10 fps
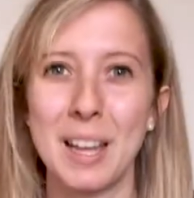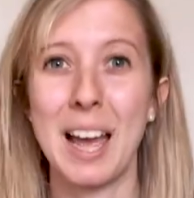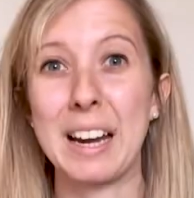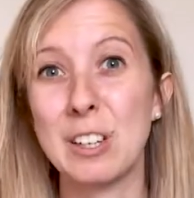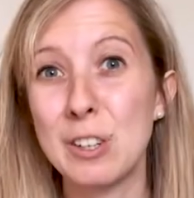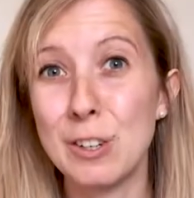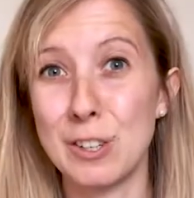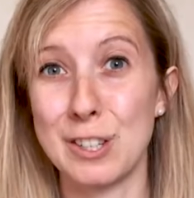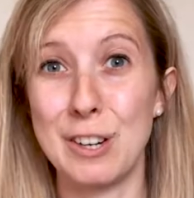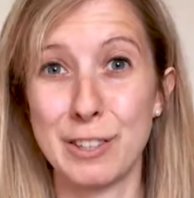And
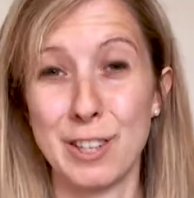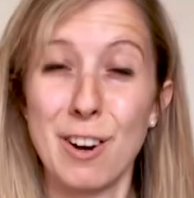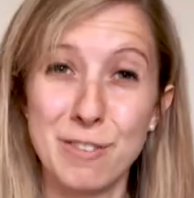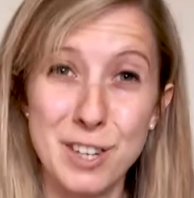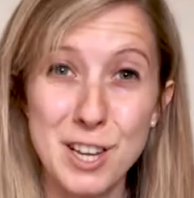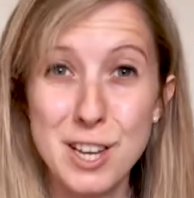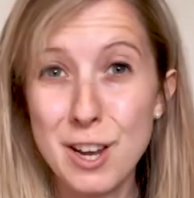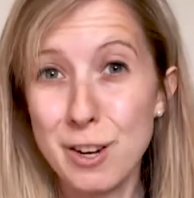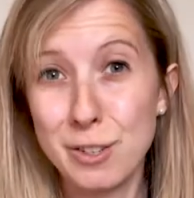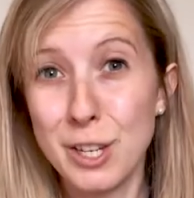God looks after
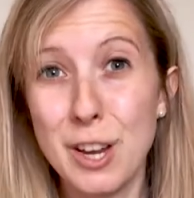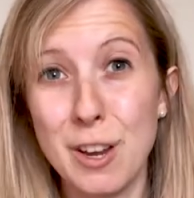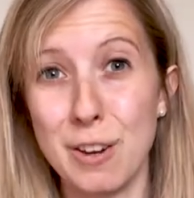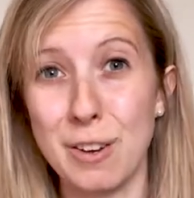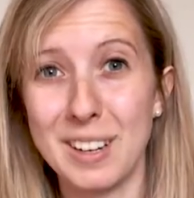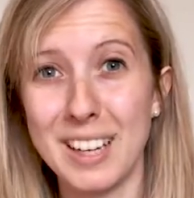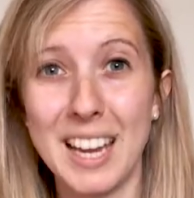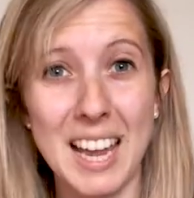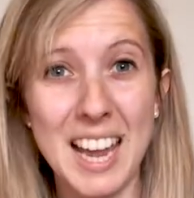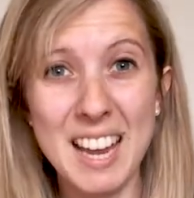you too,
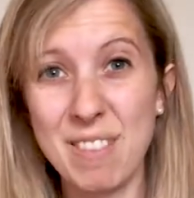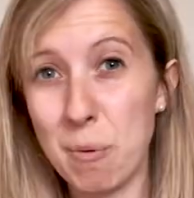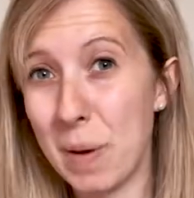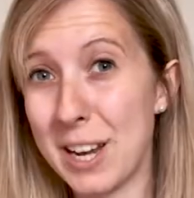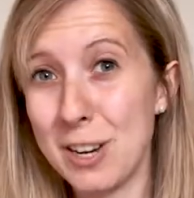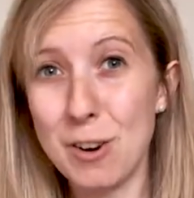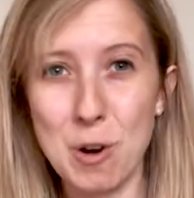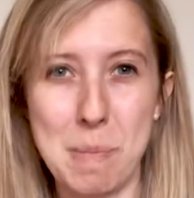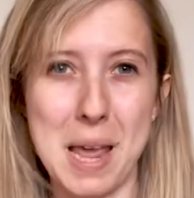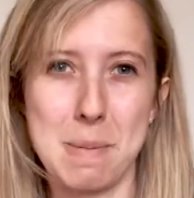even when
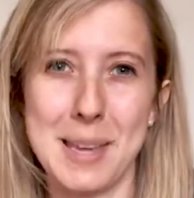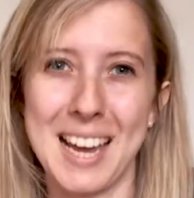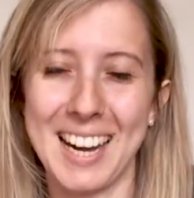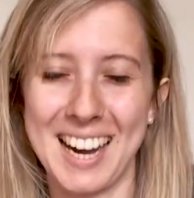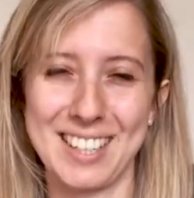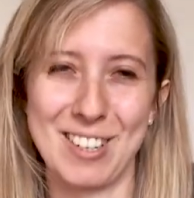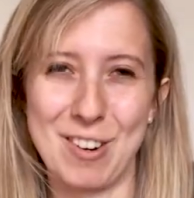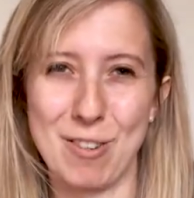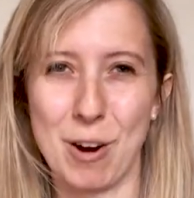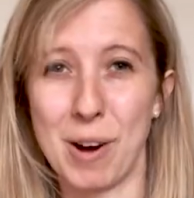you're a baby and as you
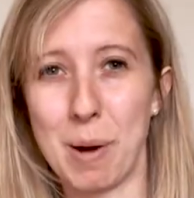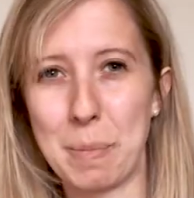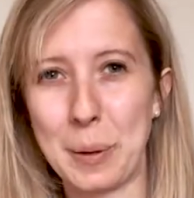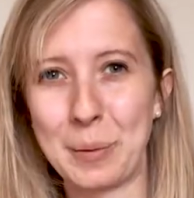grow up.